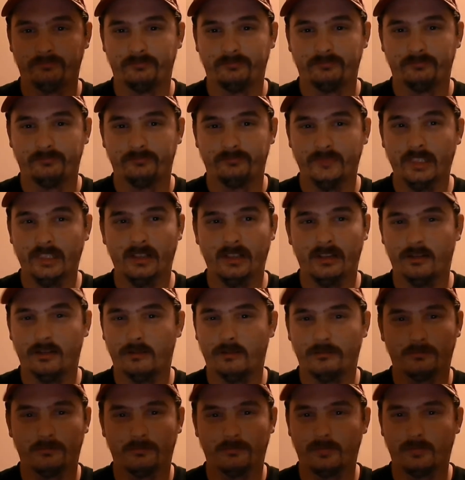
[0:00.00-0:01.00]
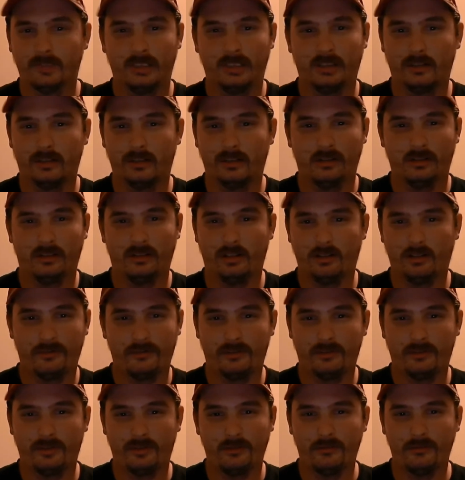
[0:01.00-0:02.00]
you know, there are
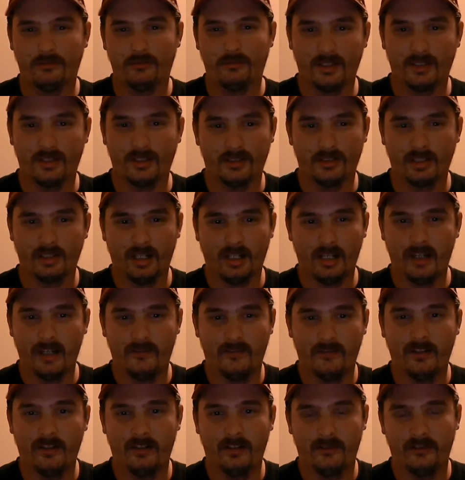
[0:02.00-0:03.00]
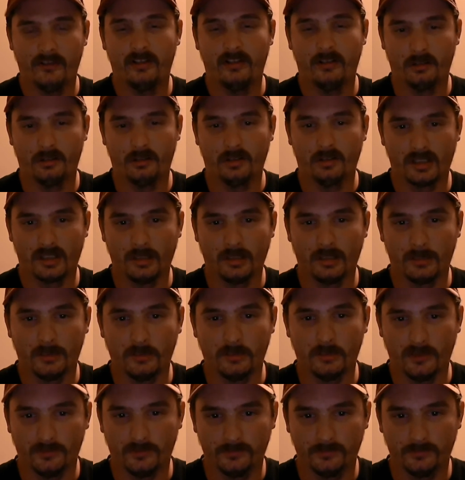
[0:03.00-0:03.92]
certain things that I find very unacceptable.